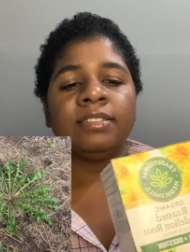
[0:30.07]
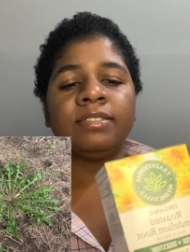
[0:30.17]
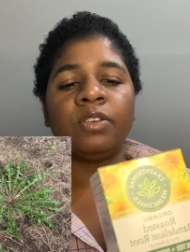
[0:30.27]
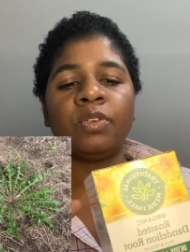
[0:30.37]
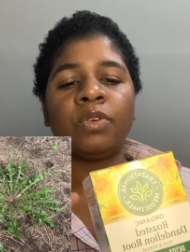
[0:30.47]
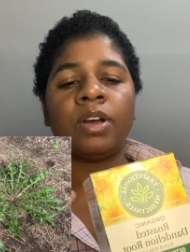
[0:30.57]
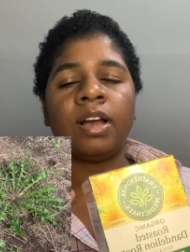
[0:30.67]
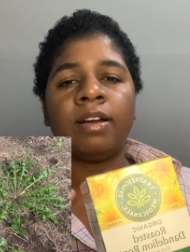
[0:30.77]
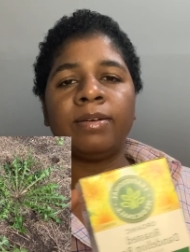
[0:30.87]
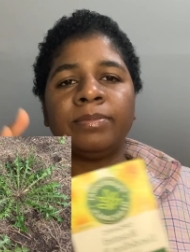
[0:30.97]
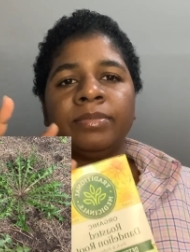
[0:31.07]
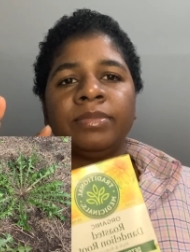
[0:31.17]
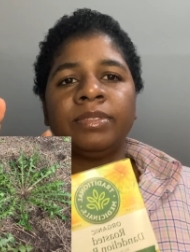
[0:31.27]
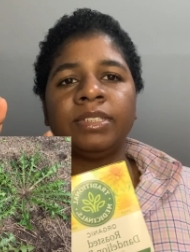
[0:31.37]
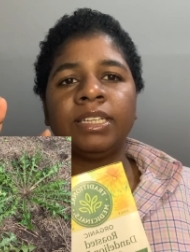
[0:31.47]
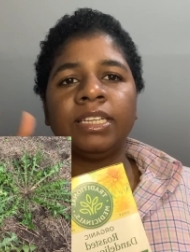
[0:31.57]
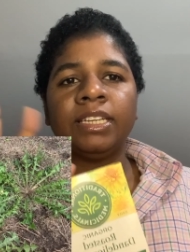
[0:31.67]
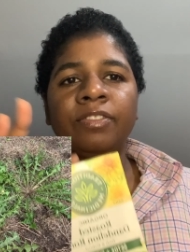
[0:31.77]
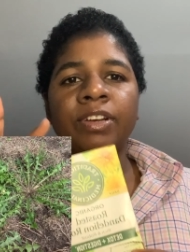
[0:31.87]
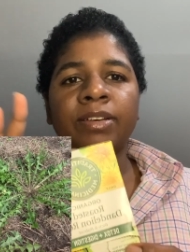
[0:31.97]
so um,
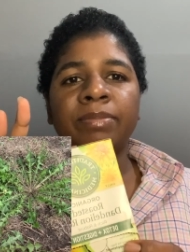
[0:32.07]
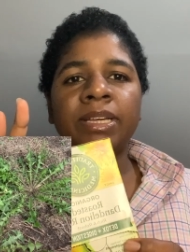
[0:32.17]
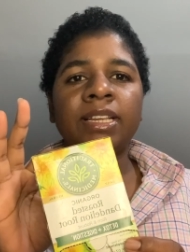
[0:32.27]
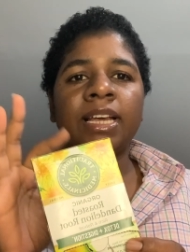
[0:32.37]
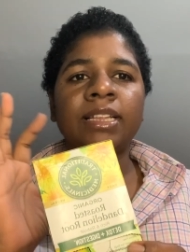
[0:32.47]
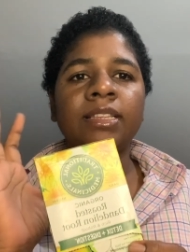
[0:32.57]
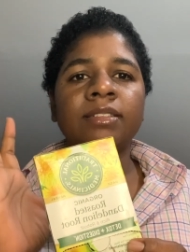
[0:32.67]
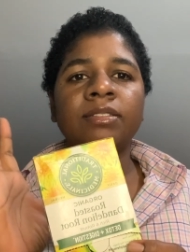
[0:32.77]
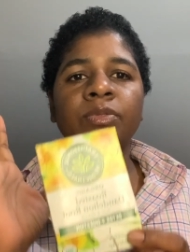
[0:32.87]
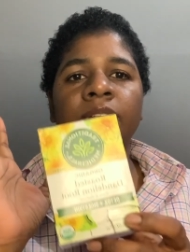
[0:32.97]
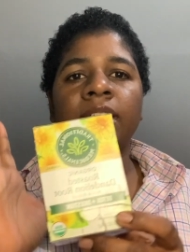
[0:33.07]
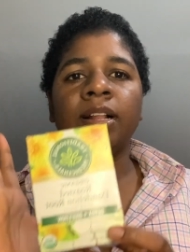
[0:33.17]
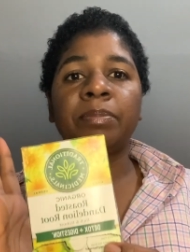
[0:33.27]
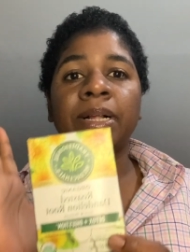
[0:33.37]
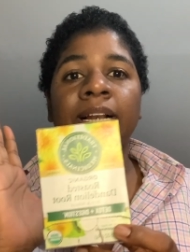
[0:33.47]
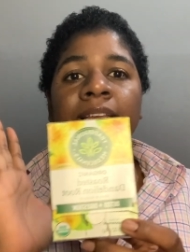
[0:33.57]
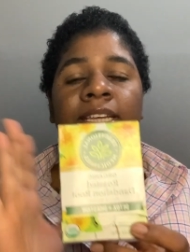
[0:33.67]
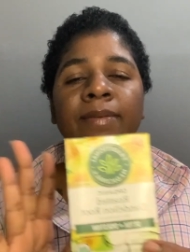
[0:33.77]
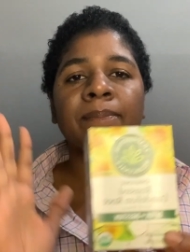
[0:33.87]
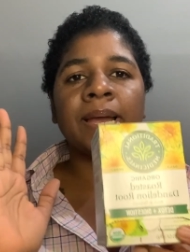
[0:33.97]
he recommend that this would help
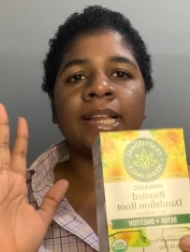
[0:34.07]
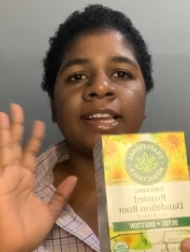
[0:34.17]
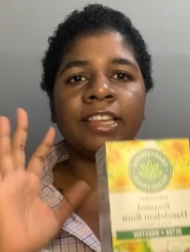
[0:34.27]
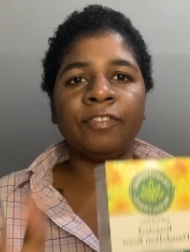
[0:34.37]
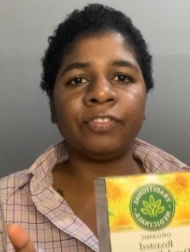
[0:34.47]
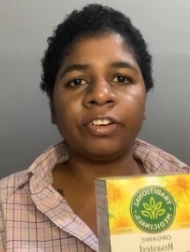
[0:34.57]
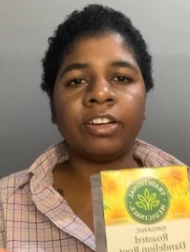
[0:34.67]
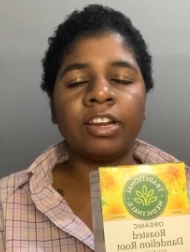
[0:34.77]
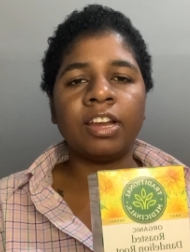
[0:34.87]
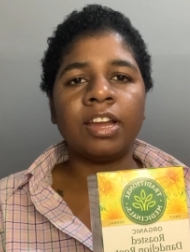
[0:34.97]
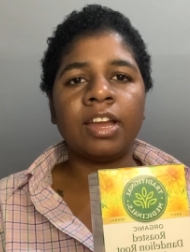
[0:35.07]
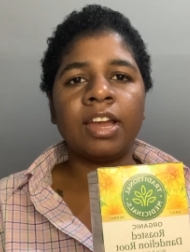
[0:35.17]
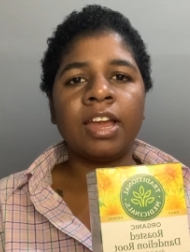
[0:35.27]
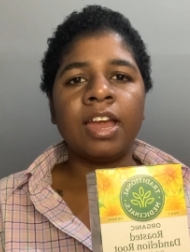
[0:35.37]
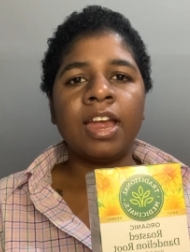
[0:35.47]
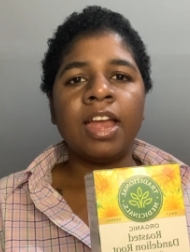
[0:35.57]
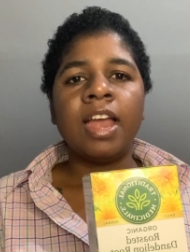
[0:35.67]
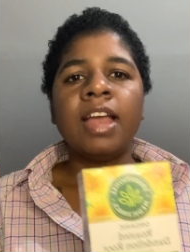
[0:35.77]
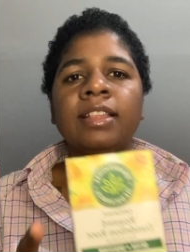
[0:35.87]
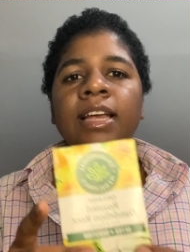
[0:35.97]
clean my liver.
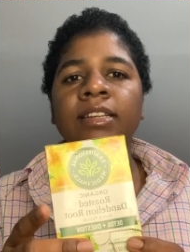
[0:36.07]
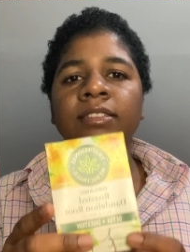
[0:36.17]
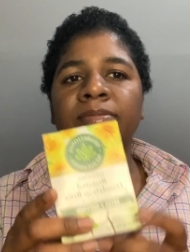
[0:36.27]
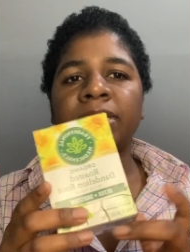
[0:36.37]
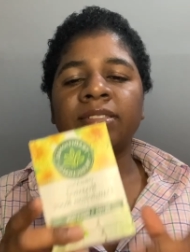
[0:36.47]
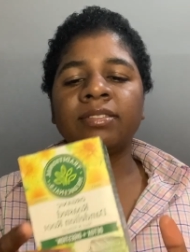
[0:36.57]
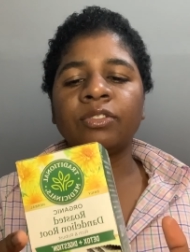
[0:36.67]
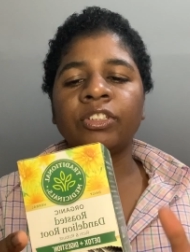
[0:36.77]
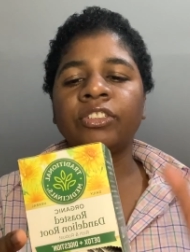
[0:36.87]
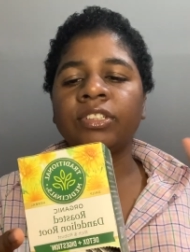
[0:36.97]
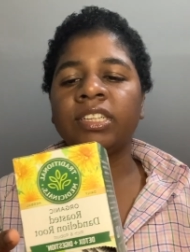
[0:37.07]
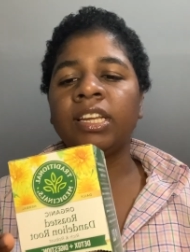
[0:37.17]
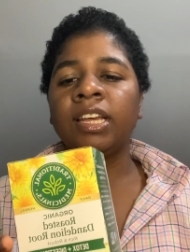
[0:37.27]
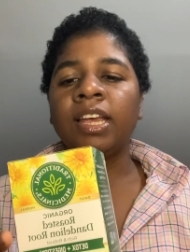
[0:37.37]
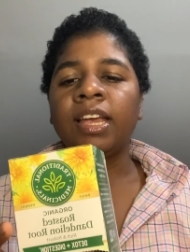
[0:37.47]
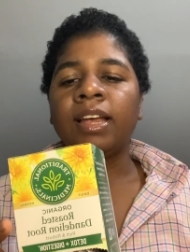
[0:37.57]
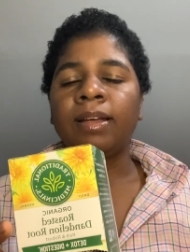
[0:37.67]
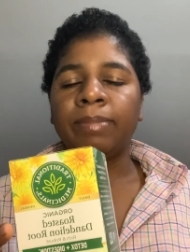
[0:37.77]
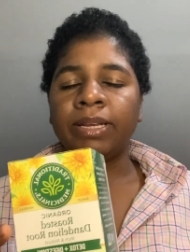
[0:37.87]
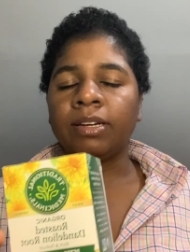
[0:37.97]
That is my surgeon,
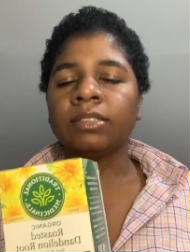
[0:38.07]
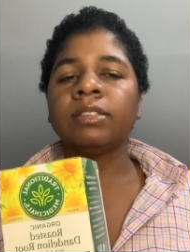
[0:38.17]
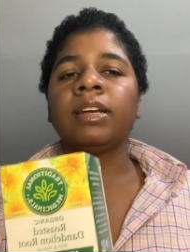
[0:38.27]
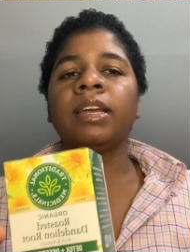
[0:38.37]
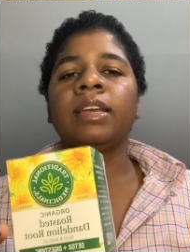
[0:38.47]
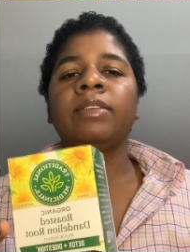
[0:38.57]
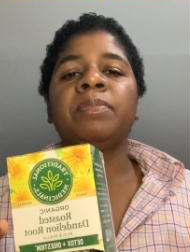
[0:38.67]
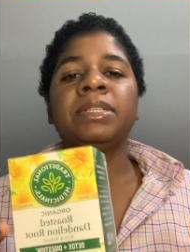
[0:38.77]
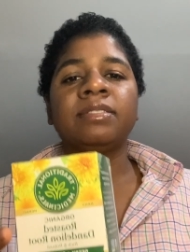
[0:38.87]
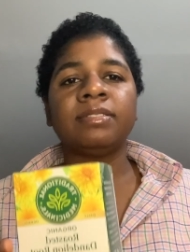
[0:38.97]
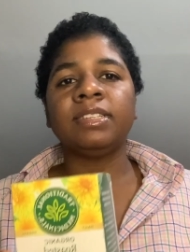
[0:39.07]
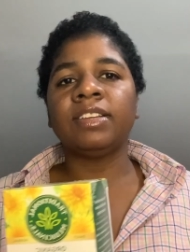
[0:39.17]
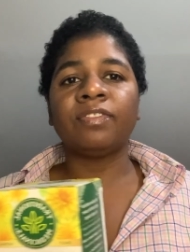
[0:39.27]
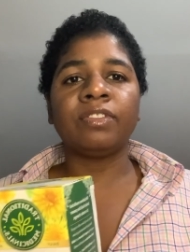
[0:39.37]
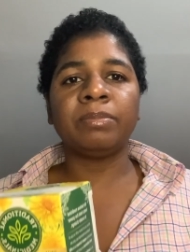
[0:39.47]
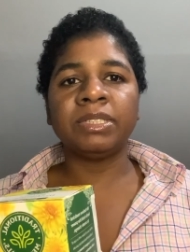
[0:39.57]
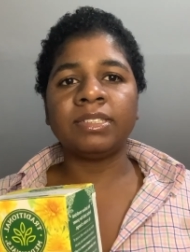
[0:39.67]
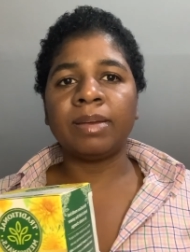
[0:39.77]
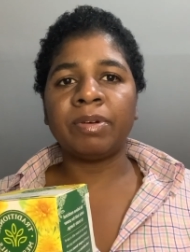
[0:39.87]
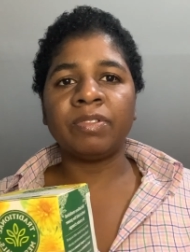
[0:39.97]
my doctor I've been seeing from the
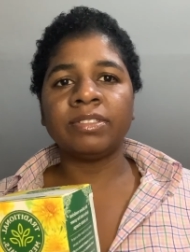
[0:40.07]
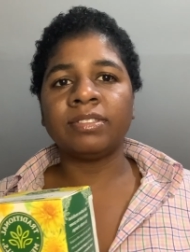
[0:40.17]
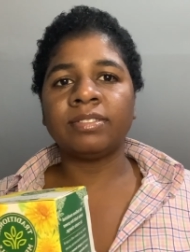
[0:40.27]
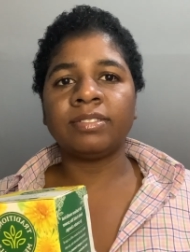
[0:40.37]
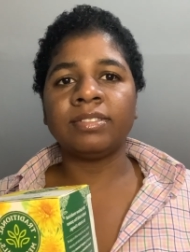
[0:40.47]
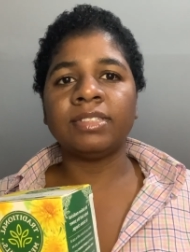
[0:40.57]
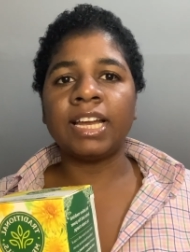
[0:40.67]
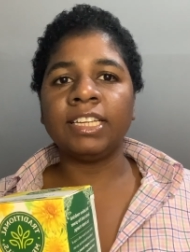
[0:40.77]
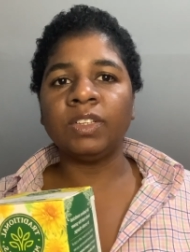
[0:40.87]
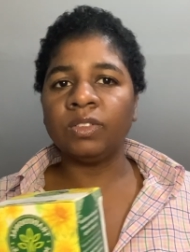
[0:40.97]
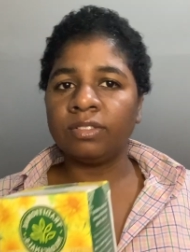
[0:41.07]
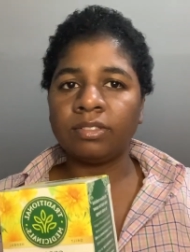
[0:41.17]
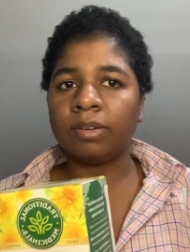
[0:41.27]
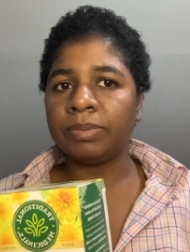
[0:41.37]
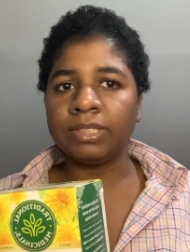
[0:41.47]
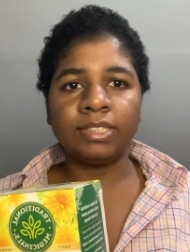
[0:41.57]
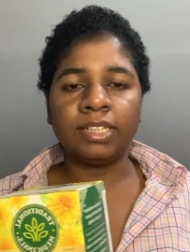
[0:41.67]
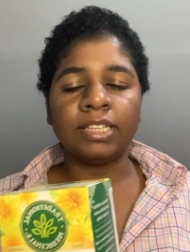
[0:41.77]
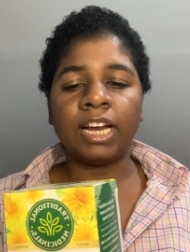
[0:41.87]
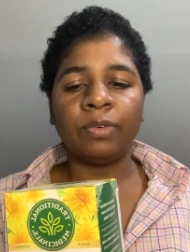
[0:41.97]
time I was diagnosed up
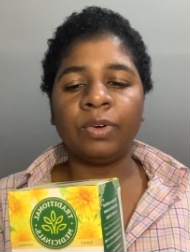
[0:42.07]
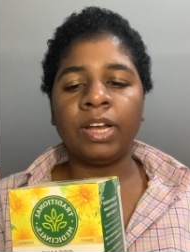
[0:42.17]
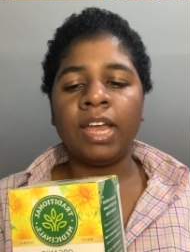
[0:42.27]
until now.